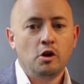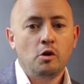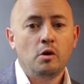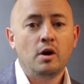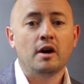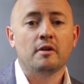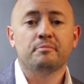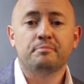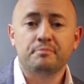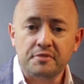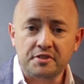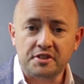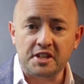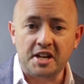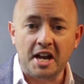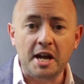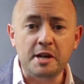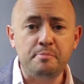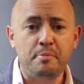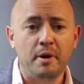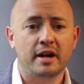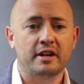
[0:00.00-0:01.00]
Well, the
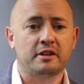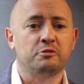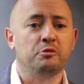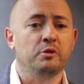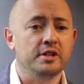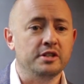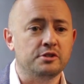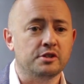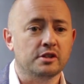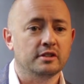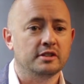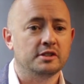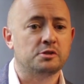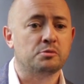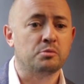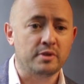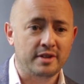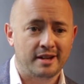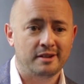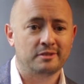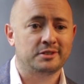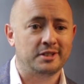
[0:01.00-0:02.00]
APAC region is
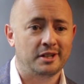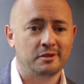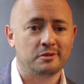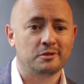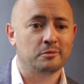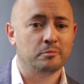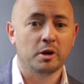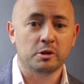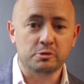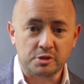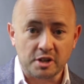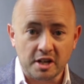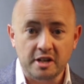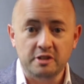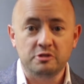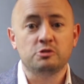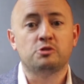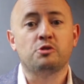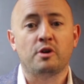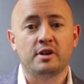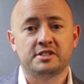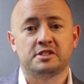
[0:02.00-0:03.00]
without doubt the most
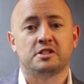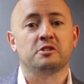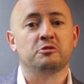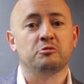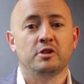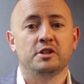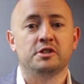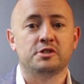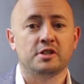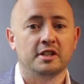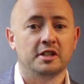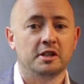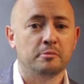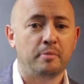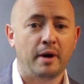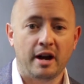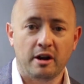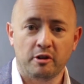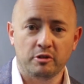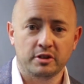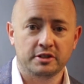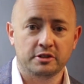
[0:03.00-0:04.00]
interesting region in the
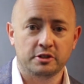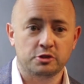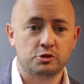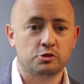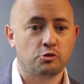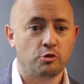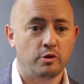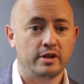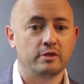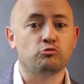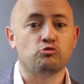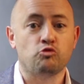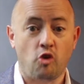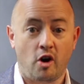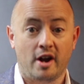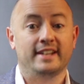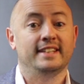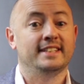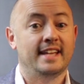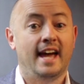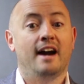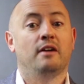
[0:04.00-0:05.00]
power industry
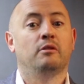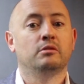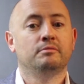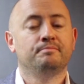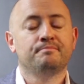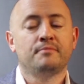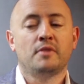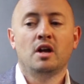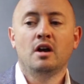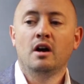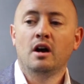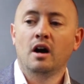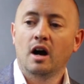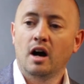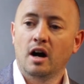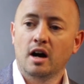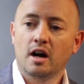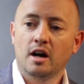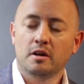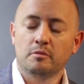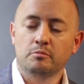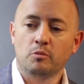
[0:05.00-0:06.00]
right now.
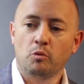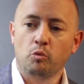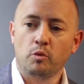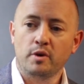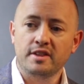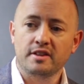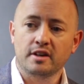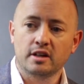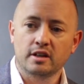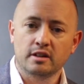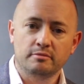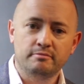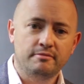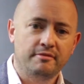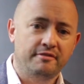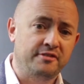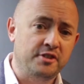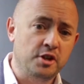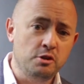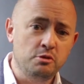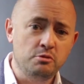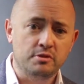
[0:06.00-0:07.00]
With a
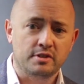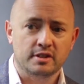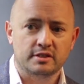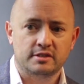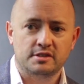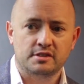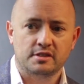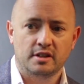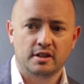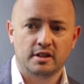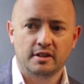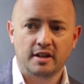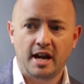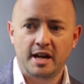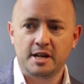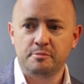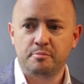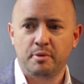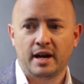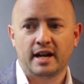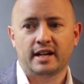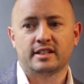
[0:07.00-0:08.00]
view that
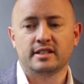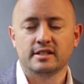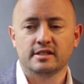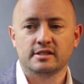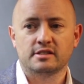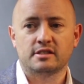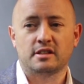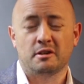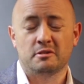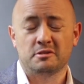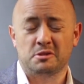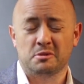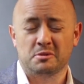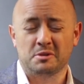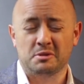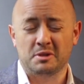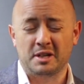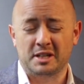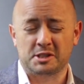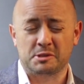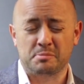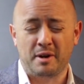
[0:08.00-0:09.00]
APAC is going
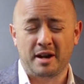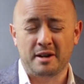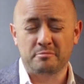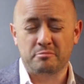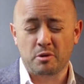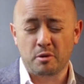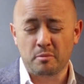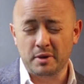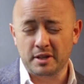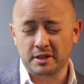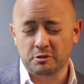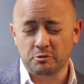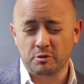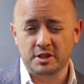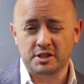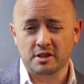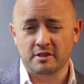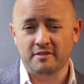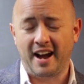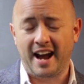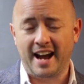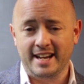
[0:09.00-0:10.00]
to expand probably in the
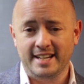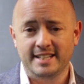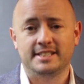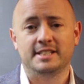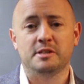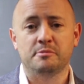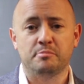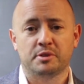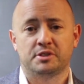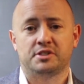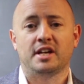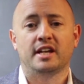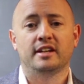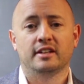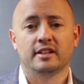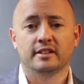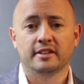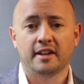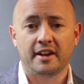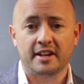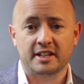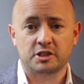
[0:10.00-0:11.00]
region of 80%
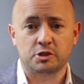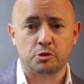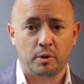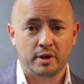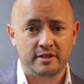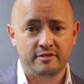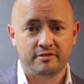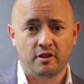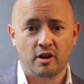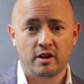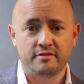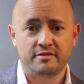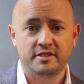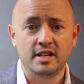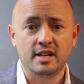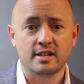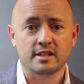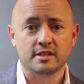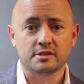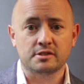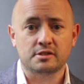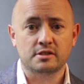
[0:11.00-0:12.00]
in the next 25
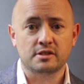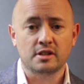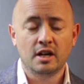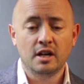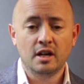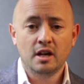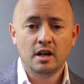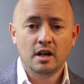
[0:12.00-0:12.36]
years,